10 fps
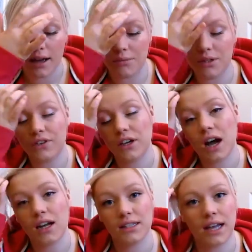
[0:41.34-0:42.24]
So if you
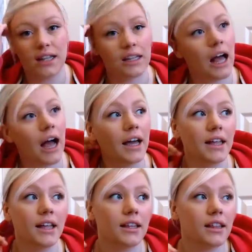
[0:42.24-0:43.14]
can't tell,
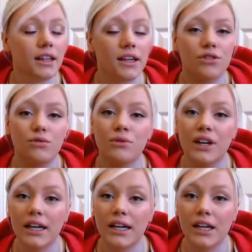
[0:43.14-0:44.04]
I think it's a
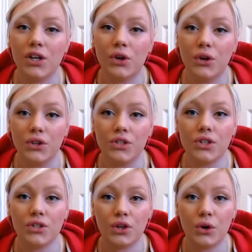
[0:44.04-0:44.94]
really good
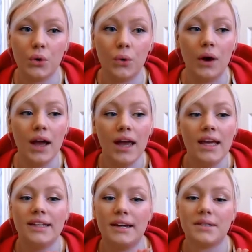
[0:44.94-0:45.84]
tool.
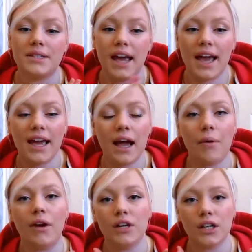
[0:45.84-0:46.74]
Now today I'm
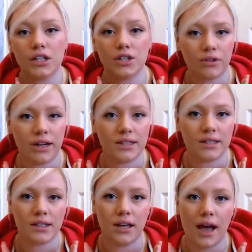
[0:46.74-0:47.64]
only going to
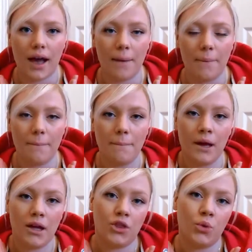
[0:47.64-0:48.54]
address
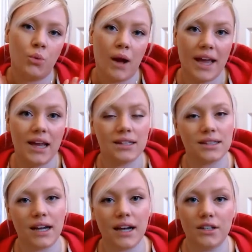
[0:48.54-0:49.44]
the weight
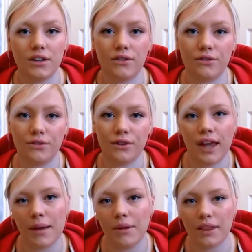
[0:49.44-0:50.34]
side of
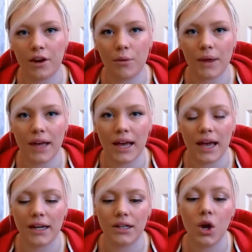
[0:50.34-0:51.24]
hypnotherapy
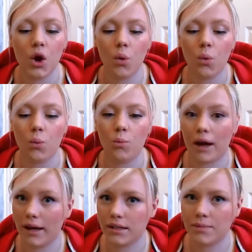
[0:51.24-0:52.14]
and
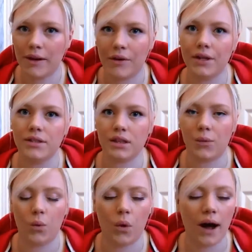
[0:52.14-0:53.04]
my experience
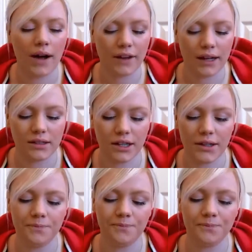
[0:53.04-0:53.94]
and what I've had
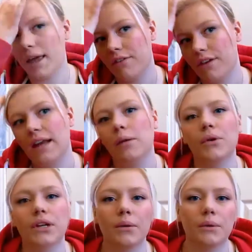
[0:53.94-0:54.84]
done. If
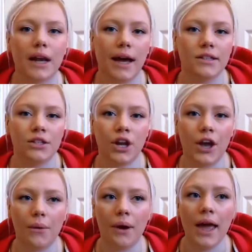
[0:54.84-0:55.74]
anybody would like to
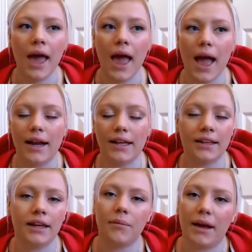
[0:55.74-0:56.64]
know
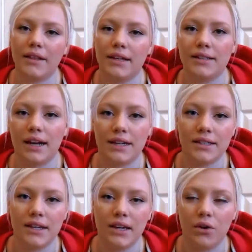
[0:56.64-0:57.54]
anything about
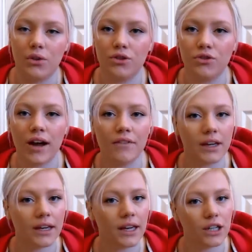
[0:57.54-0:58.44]
anxiety or the
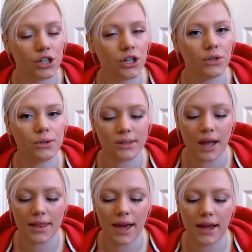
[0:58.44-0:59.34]
driving issues,
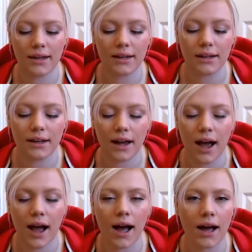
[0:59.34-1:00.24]
then
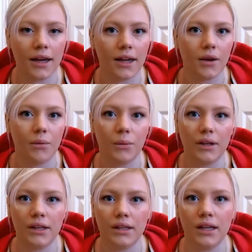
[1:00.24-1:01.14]
I
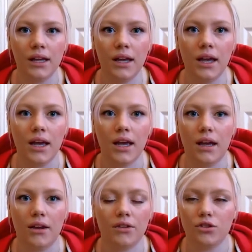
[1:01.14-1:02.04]
will
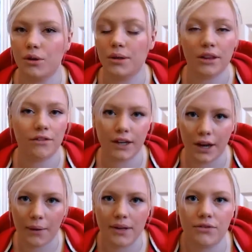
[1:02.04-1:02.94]
do another video
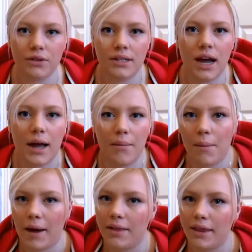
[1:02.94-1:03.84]
at a different time about